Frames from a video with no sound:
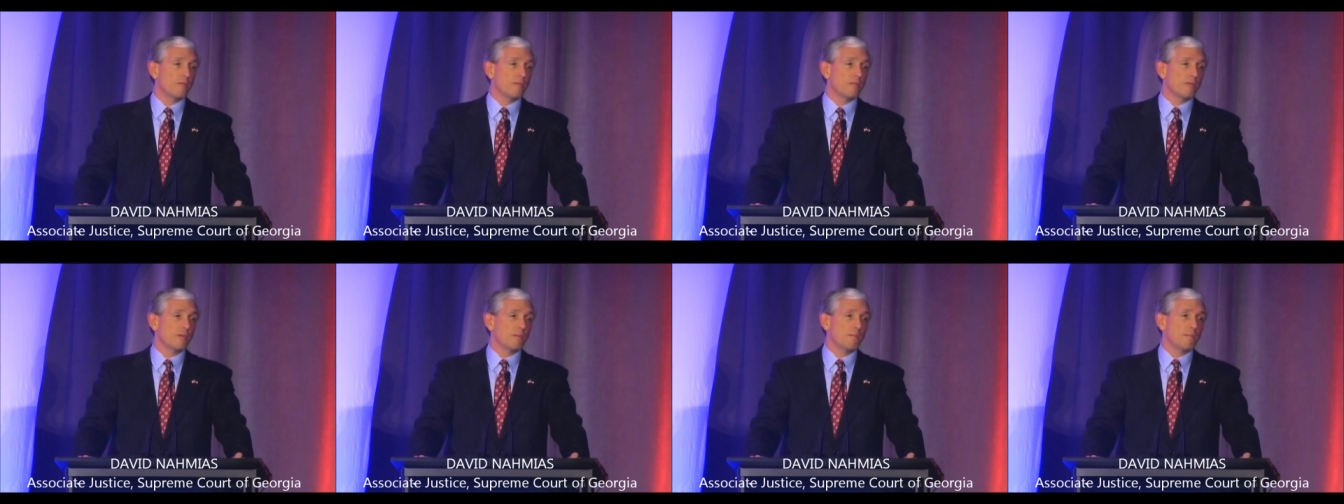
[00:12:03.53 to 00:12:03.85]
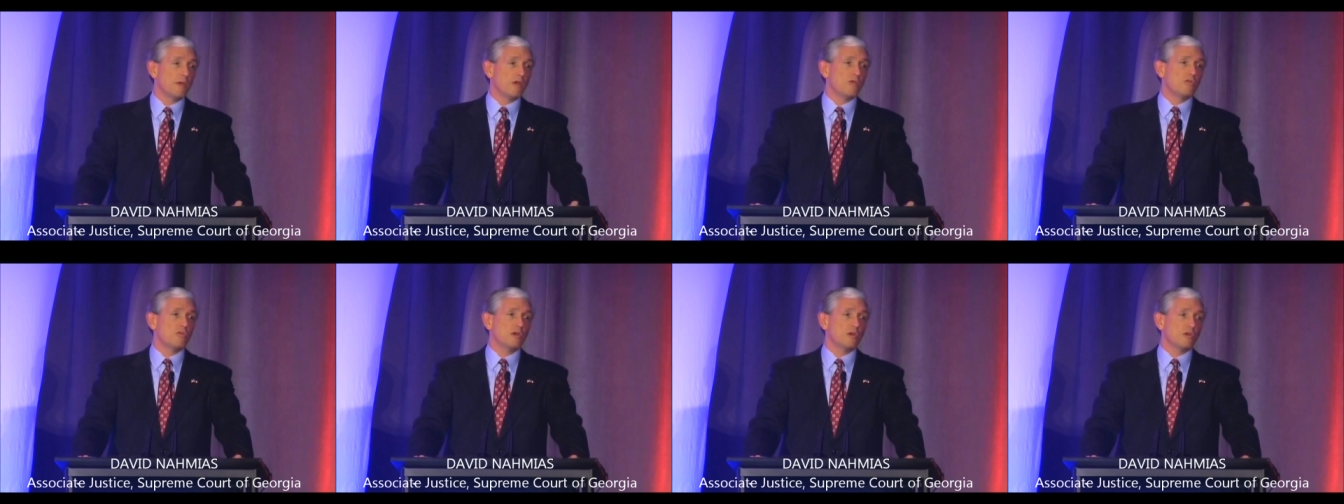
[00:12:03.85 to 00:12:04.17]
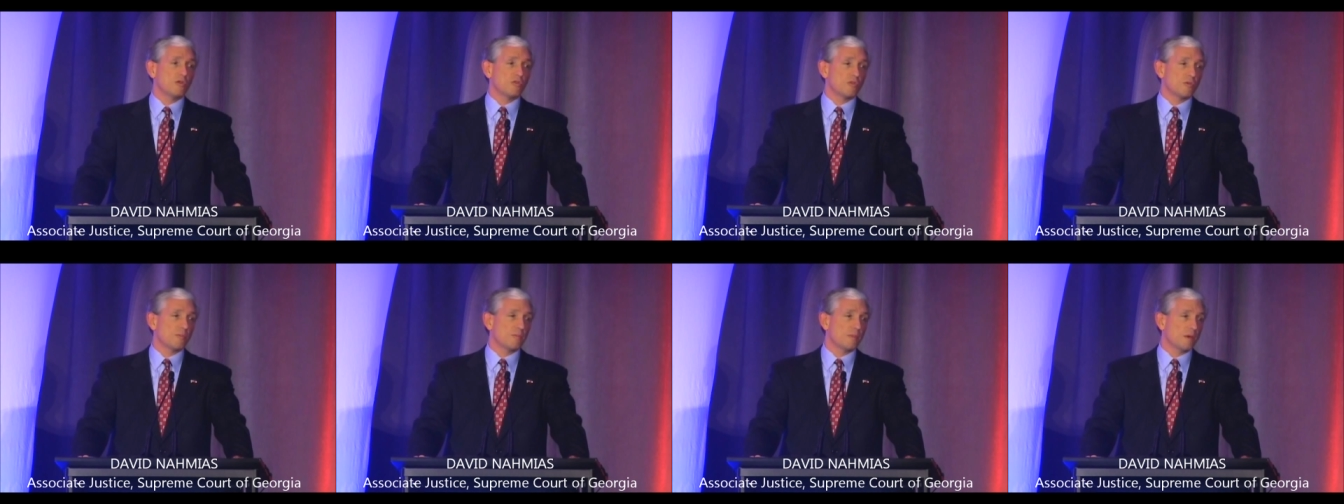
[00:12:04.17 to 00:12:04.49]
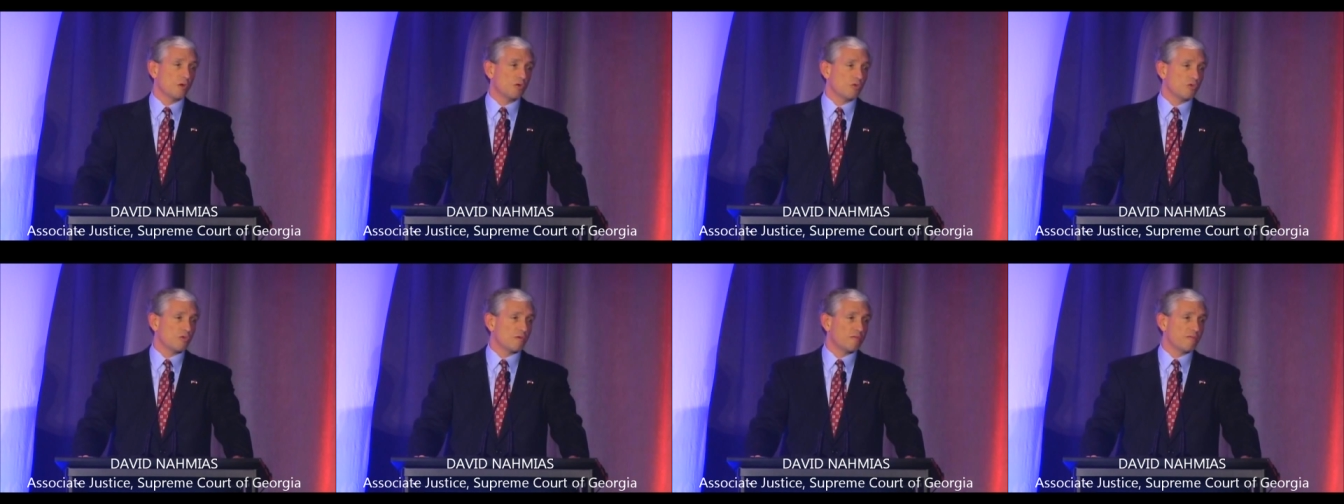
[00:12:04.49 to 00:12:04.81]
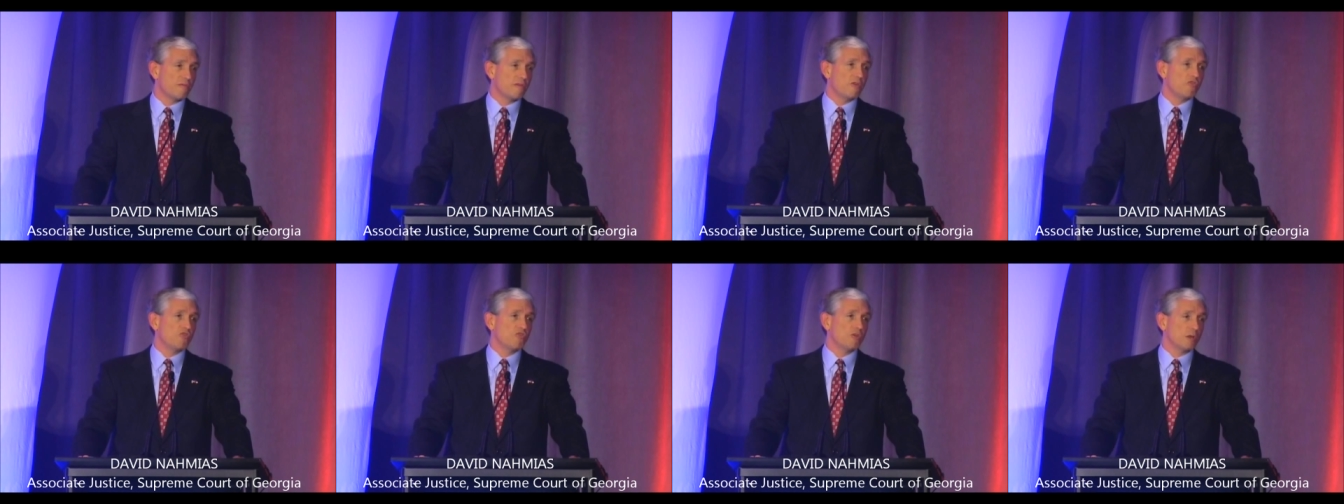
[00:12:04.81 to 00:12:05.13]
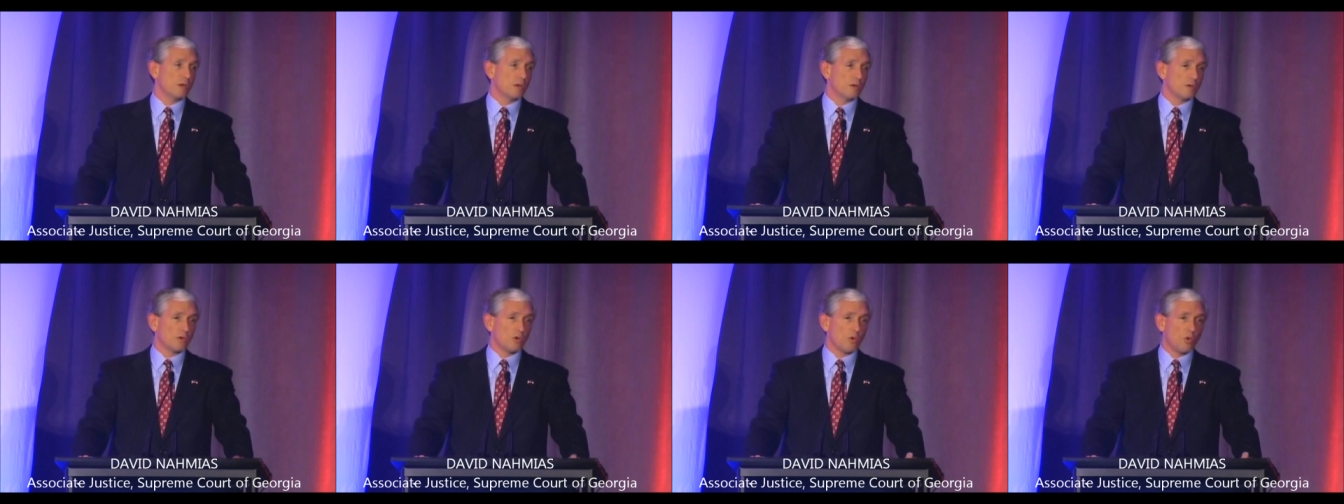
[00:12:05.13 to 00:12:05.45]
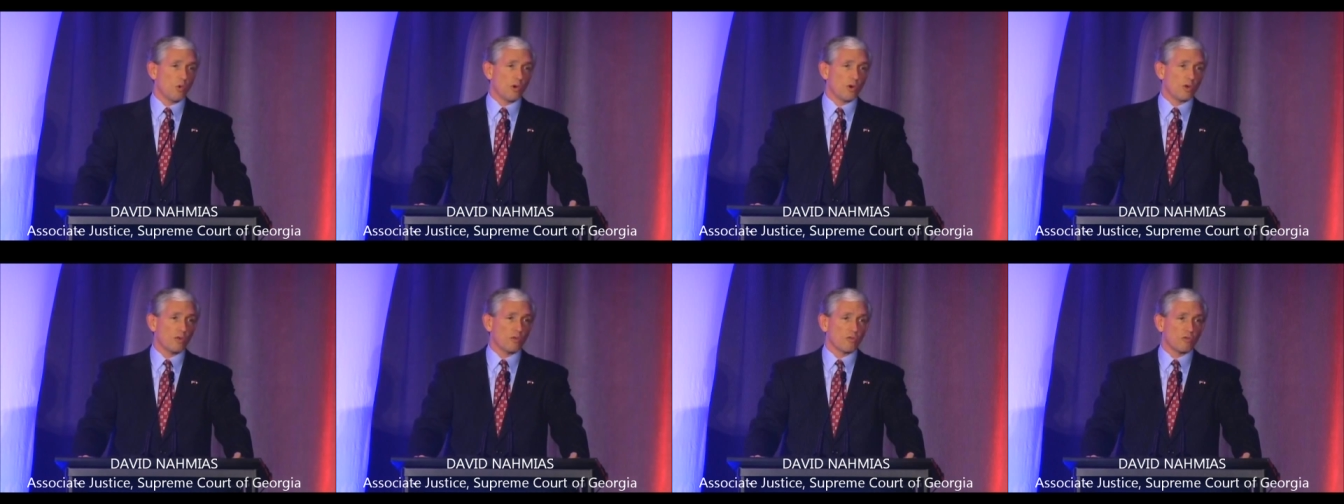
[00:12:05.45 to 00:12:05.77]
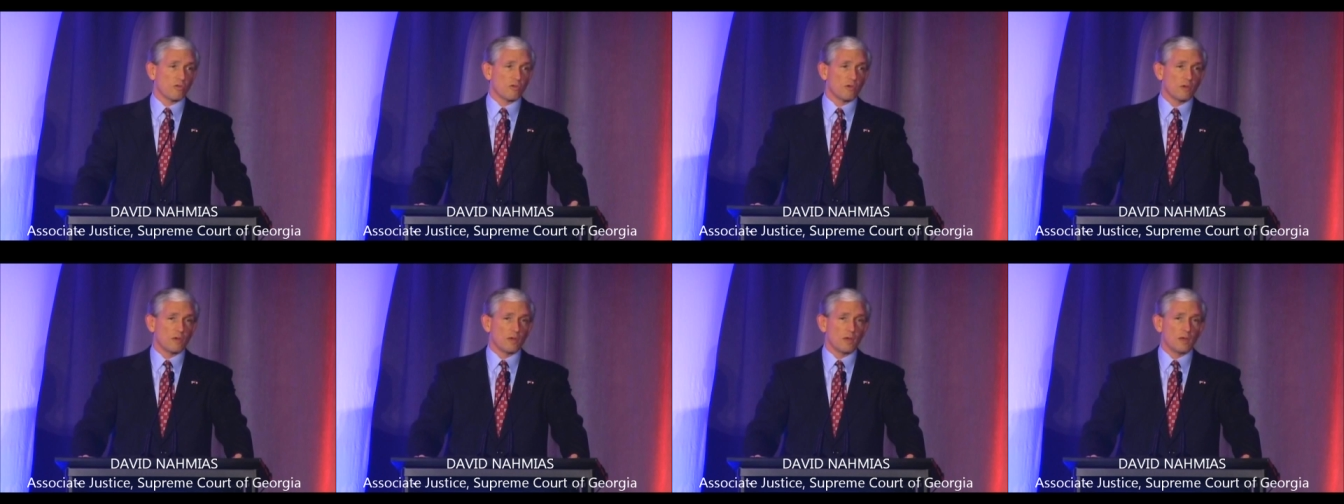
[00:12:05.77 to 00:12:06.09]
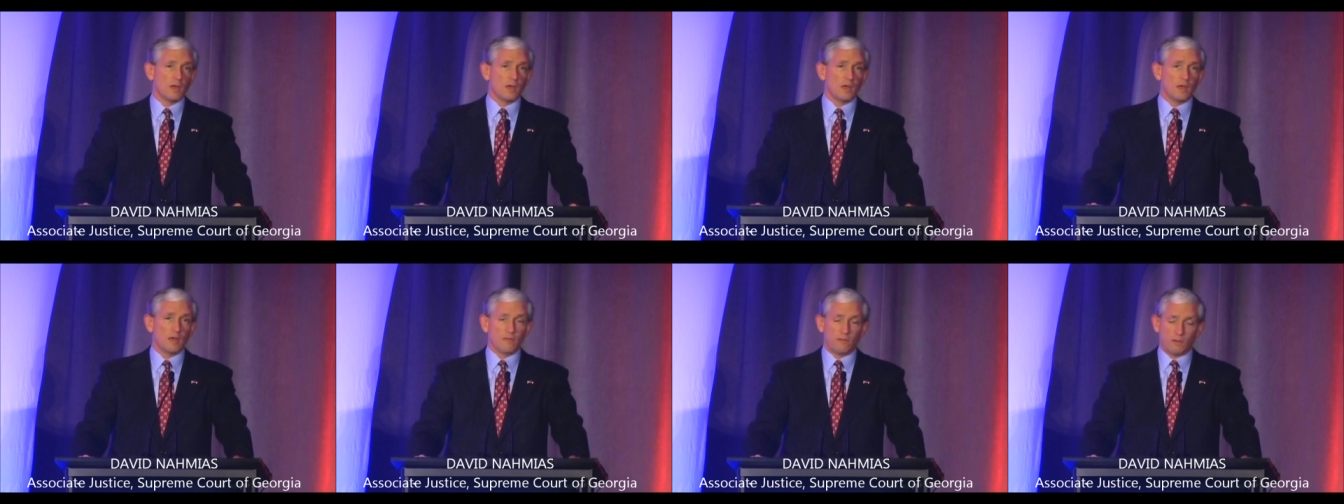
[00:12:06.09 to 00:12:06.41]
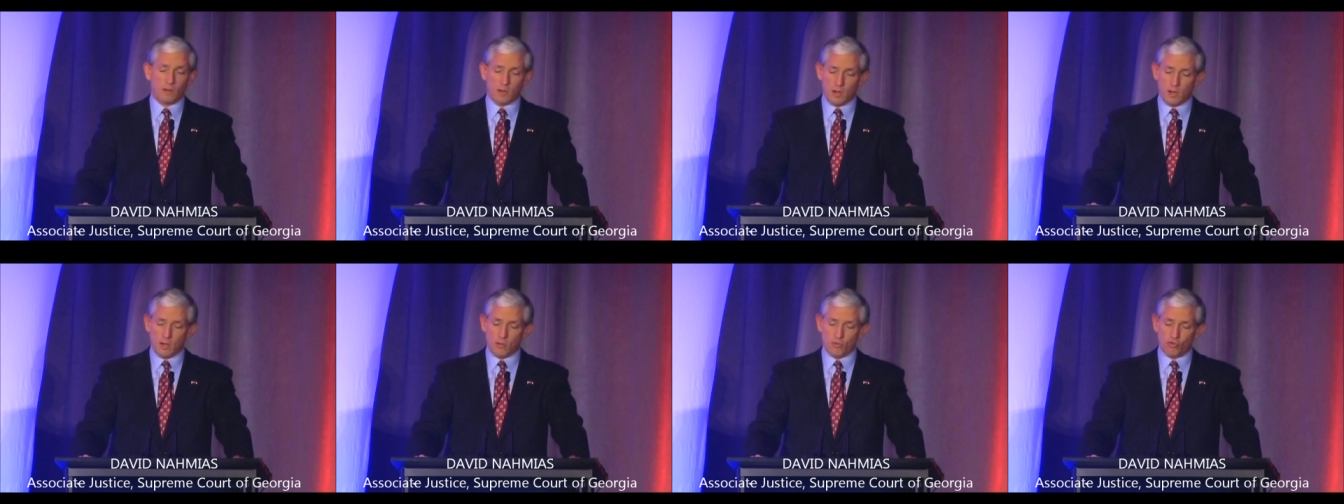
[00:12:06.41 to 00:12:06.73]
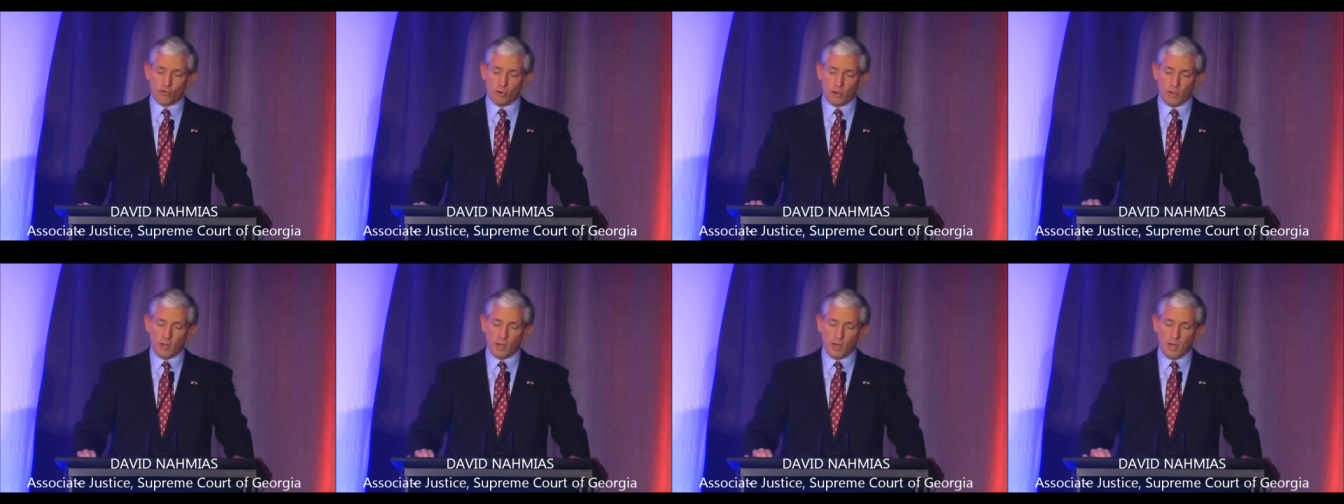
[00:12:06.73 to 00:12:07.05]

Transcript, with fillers: the busiest and most efficient courts in the country.